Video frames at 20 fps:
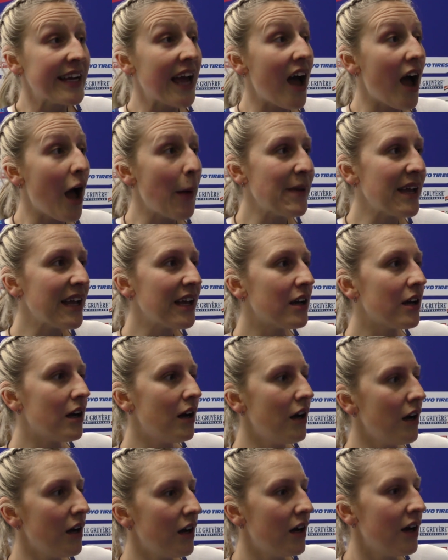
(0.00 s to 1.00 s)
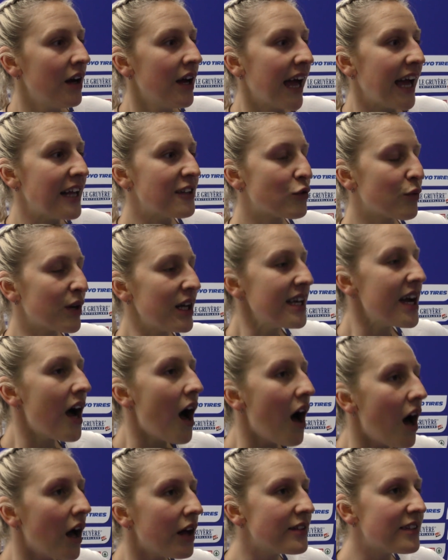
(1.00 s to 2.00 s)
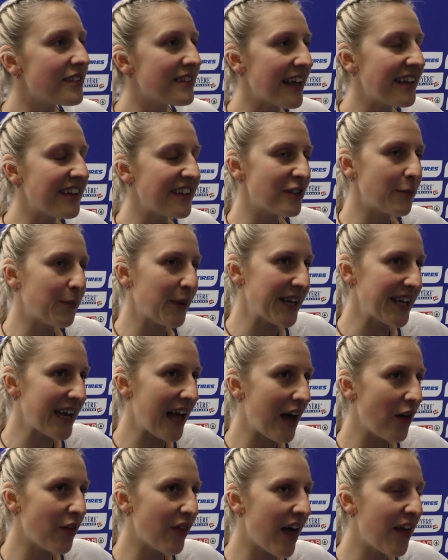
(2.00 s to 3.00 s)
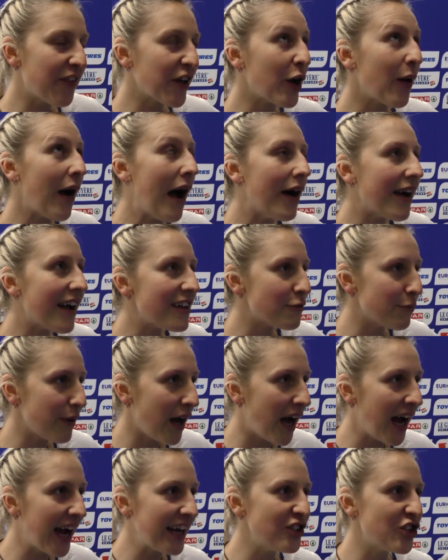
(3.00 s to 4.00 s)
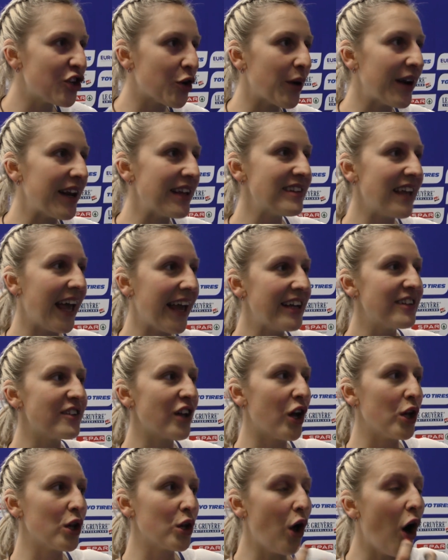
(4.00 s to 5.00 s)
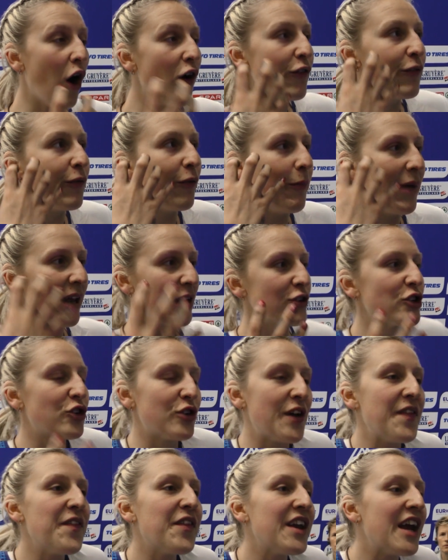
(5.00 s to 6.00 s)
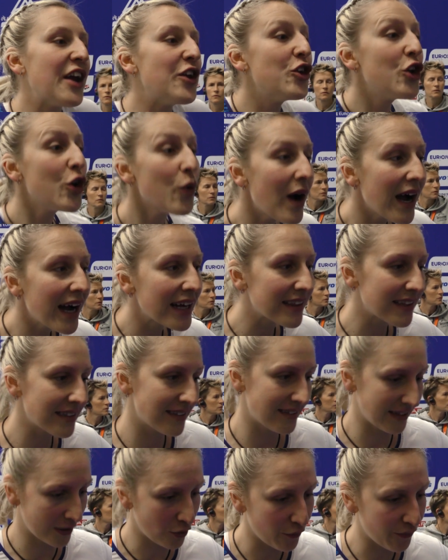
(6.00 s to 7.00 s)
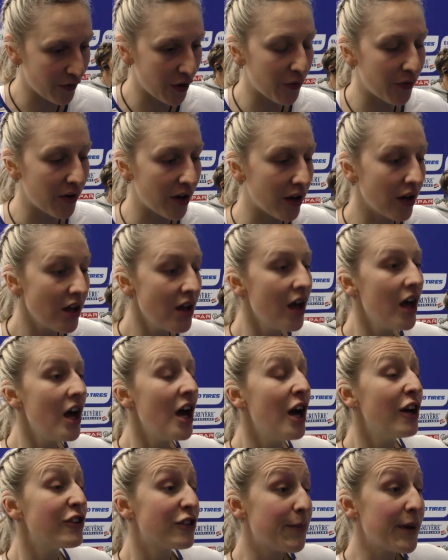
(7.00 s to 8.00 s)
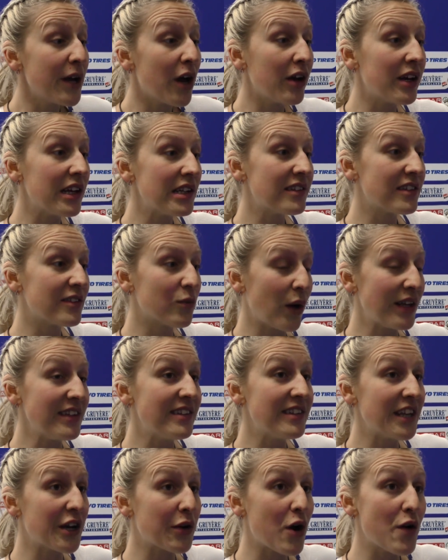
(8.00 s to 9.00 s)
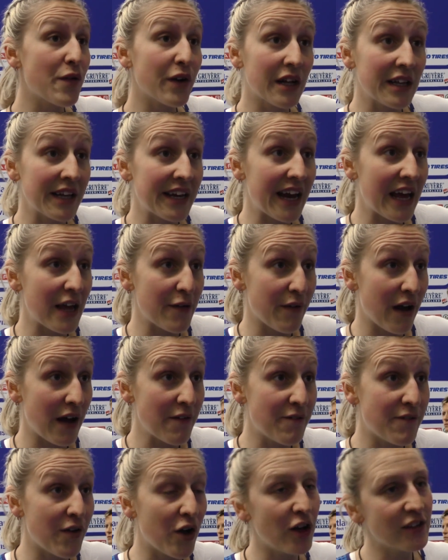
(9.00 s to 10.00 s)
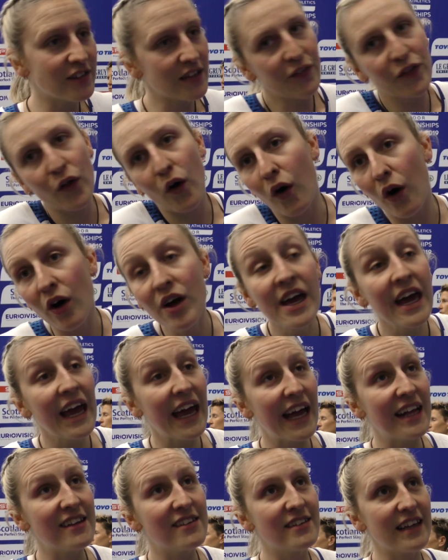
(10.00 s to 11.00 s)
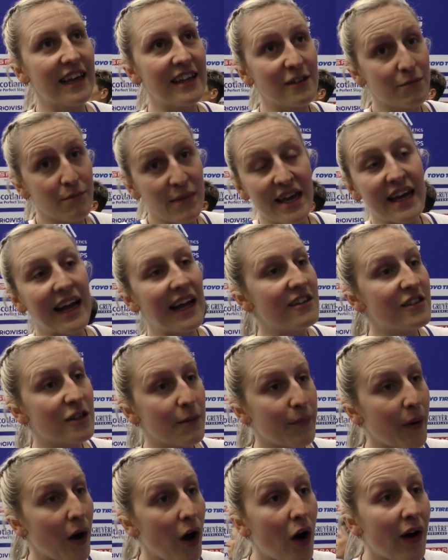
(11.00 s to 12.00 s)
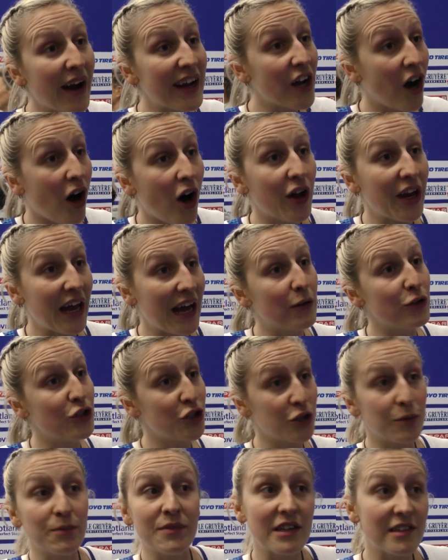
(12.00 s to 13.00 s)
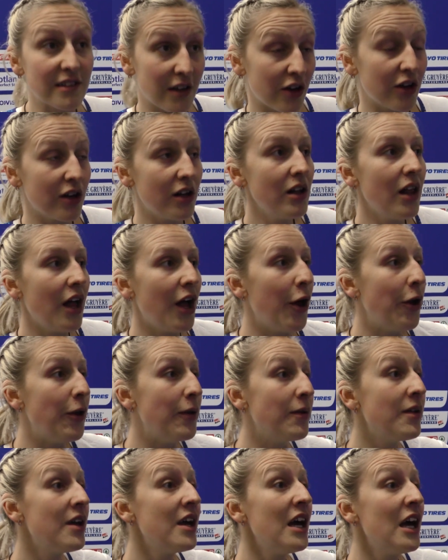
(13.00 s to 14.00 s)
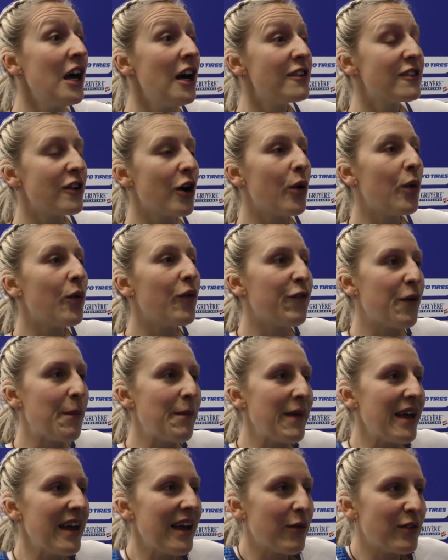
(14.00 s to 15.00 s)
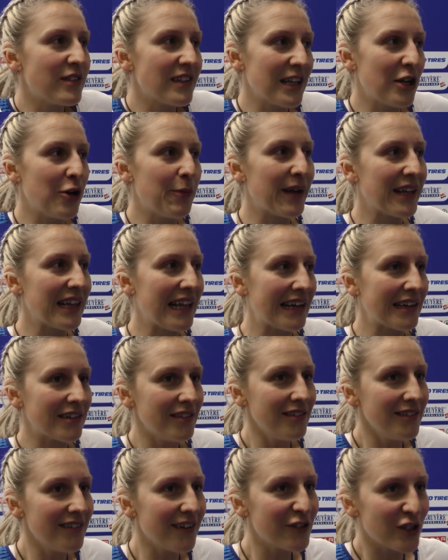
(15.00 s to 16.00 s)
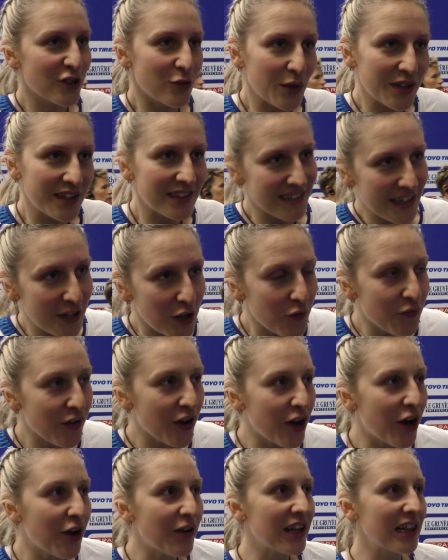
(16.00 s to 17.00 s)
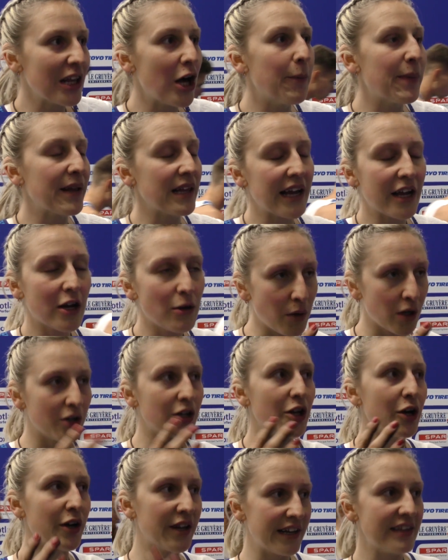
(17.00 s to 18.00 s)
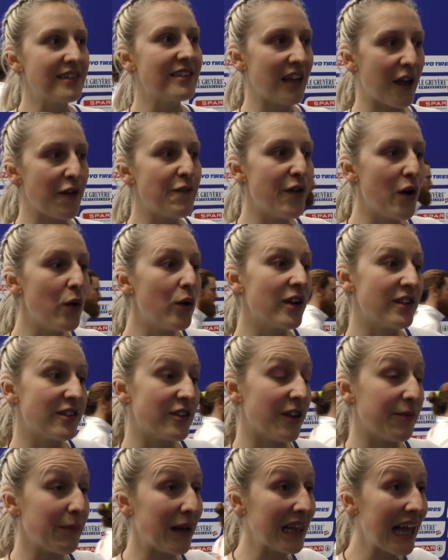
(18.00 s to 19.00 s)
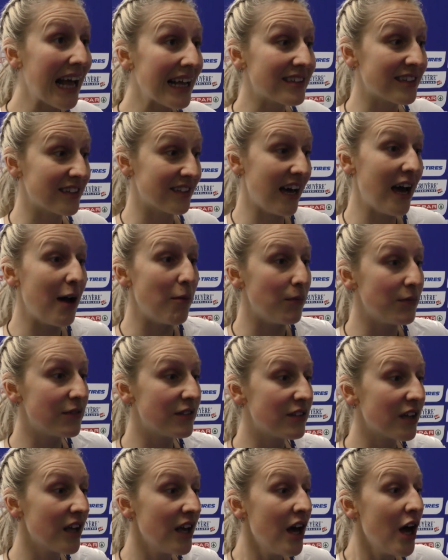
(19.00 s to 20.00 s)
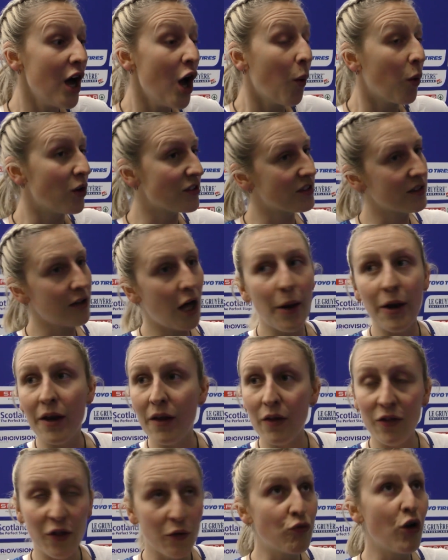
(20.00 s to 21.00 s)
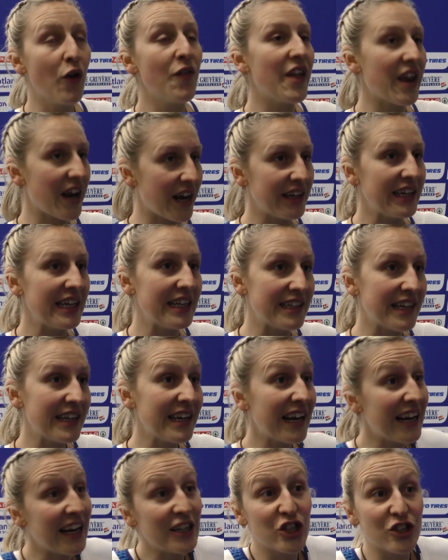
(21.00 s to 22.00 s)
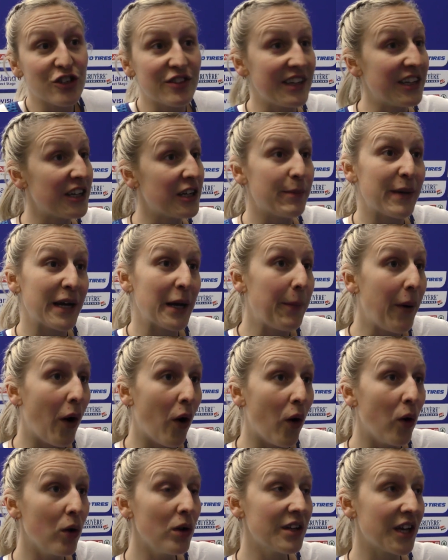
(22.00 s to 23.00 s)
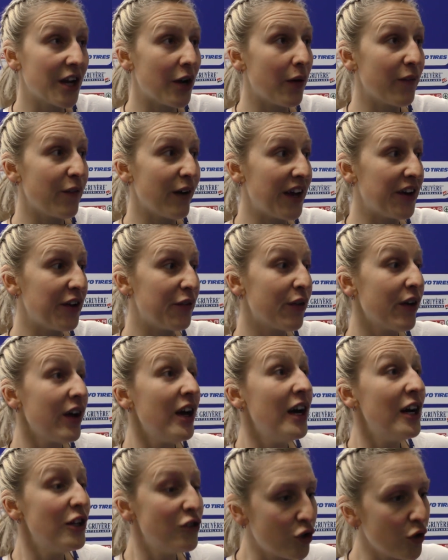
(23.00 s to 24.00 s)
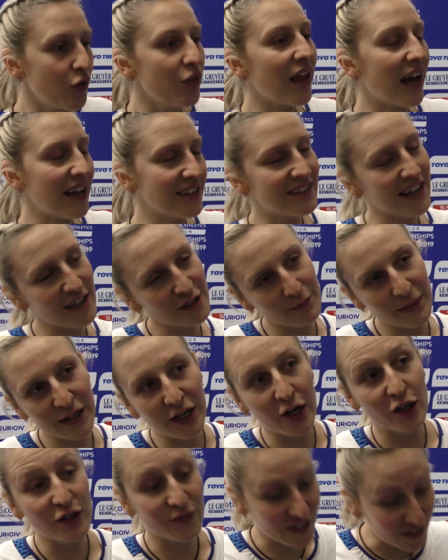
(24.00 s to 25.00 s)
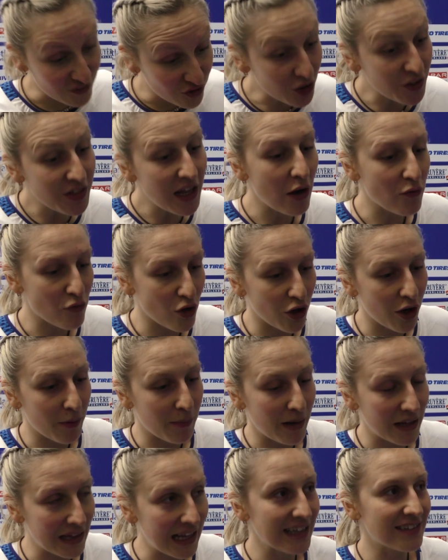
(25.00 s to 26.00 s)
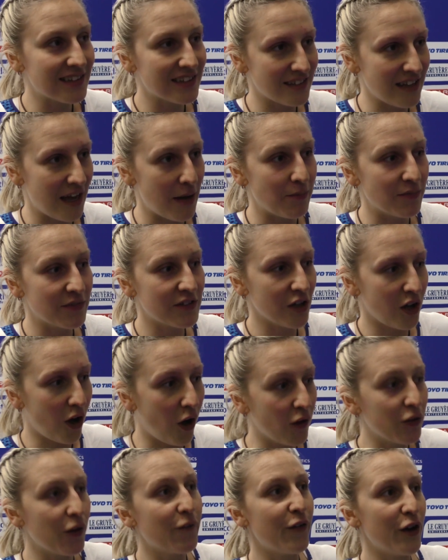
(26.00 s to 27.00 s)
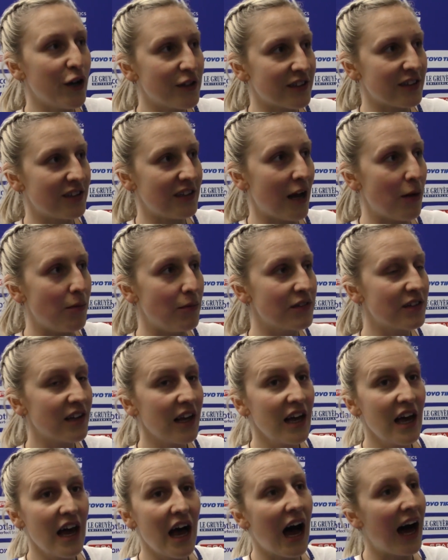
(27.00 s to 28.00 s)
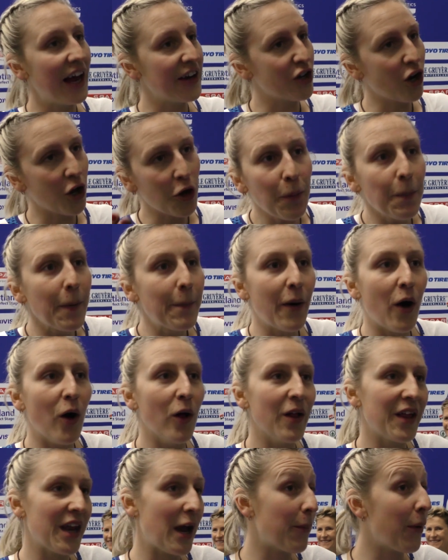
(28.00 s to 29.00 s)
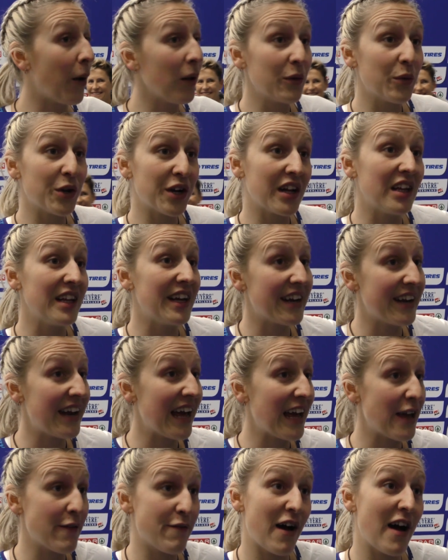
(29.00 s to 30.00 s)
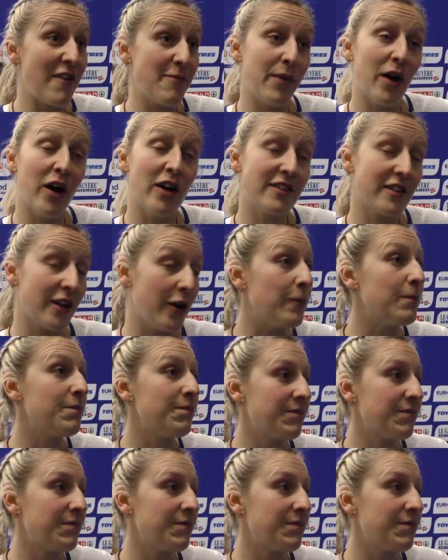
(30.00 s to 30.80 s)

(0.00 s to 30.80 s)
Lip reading: Yeah, I mean, it's really hard to stay disciplined out there. The crowd gets behind you and it takes a lot of mental strength, and I knew I had the silver, and to be honest, when Sidorova cleared 85 first, I thought, it's me against the bar, I can't out-jump this girl. And so for me, it was a little bit like, oh, I've just won the silver, and a little bit like, come on, no, you need to stay focused. And my last attempt was the run that I needed, and I just needed a bigger pole, you know. I said to my coach, if I'd have done that run on my last attempt, on the first attempt, I'd have gone up a pole and I probably would have cleared an 85 bar, so.